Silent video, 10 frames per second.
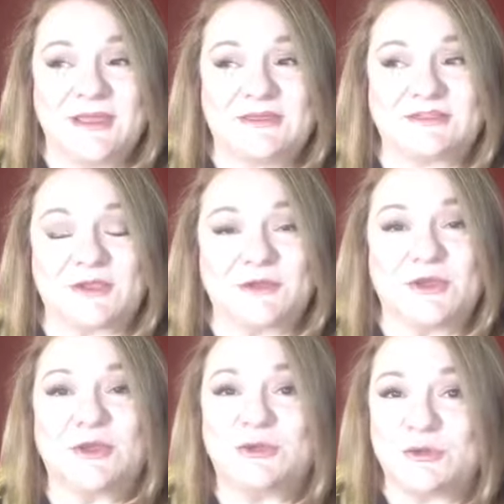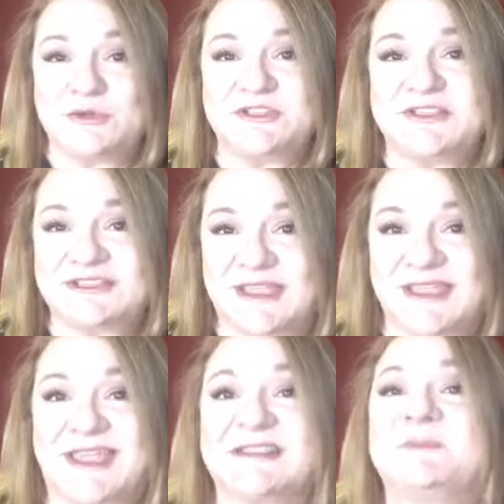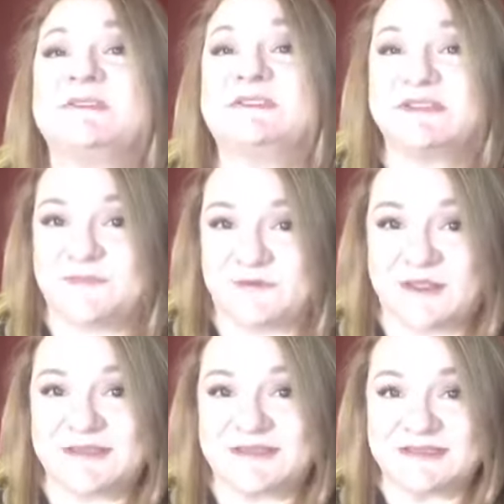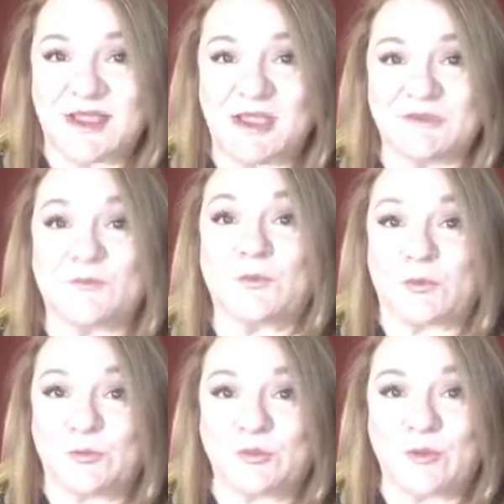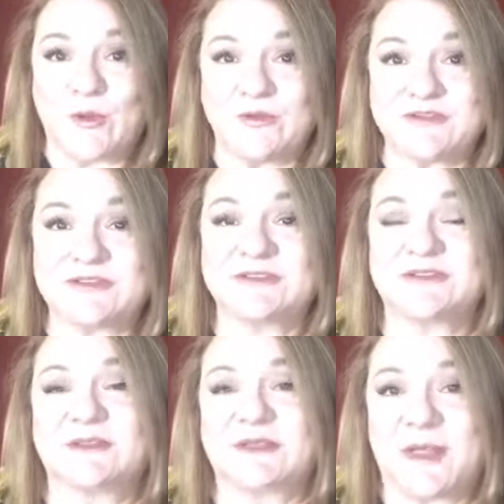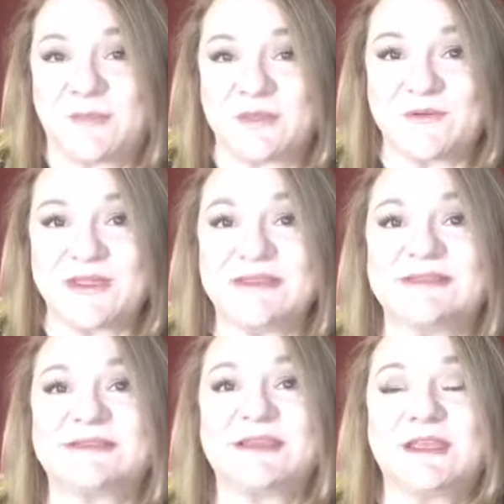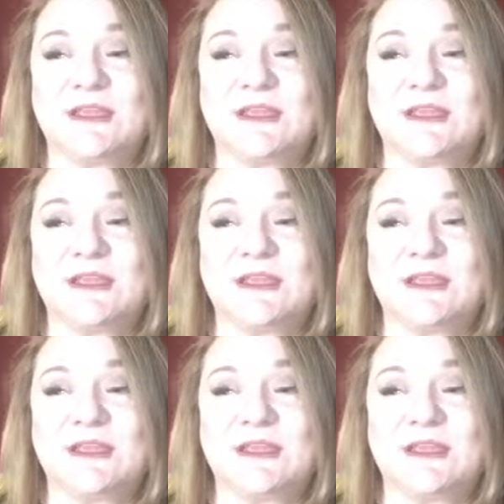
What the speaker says: So using skincare specifically designed for couperose, capillaries,